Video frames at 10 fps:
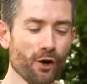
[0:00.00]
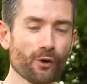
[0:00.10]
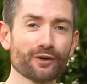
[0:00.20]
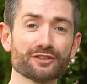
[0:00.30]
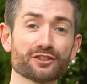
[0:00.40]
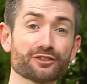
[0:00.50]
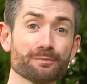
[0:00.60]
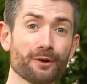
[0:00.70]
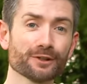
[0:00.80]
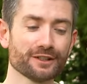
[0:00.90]
or into
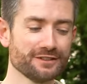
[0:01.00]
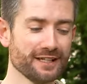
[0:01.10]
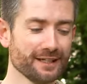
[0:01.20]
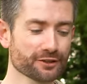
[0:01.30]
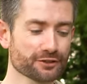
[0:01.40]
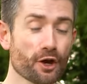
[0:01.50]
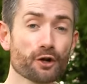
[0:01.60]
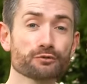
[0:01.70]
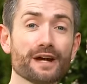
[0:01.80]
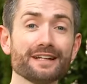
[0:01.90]
small containers
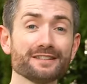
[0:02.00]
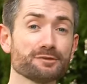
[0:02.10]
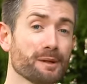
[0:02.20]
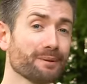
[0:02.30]
ready to be